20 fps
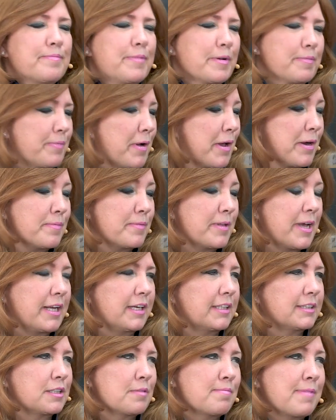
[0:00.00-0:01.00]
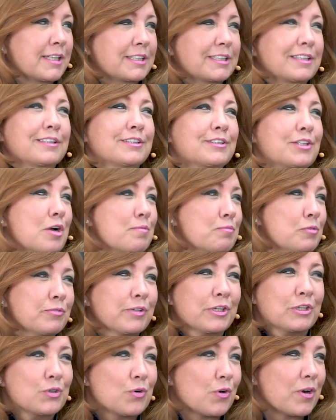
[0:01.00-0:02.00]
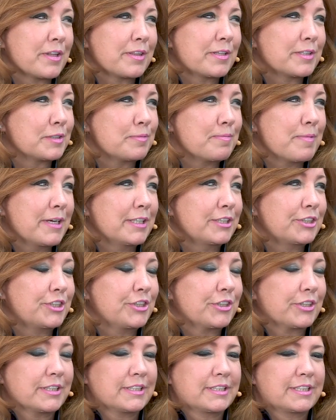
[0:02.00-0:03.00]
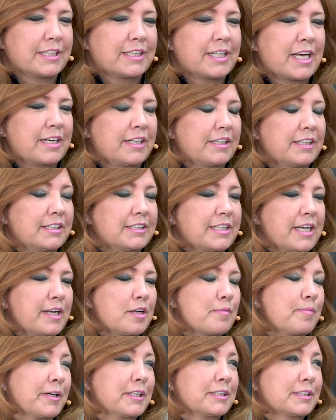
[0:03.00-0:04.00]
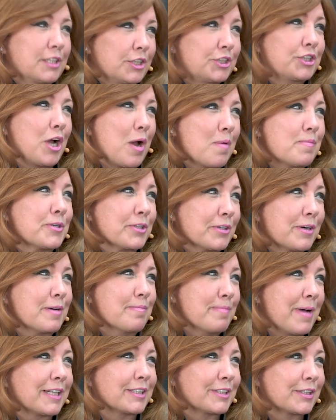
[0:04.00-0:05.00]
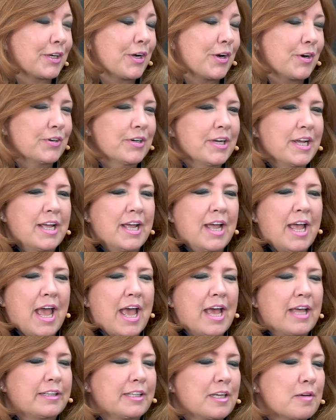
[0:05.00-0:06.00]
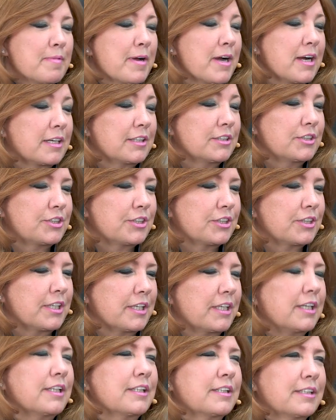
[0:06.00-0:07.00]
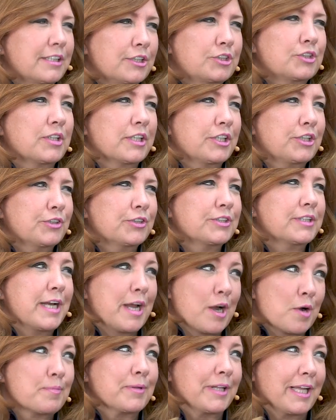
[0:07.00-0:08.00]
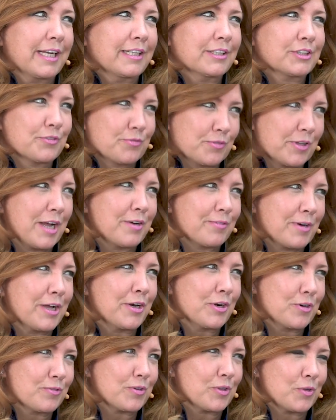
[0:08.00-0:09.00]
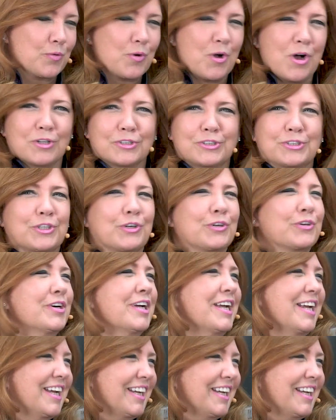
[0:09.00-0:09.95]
But bottom line is the Mexicans aren't moving north as much. You can see that in the data because the jobs are in Mexico. And the Americans are going to literally use an airplane to fly right over the wall. So,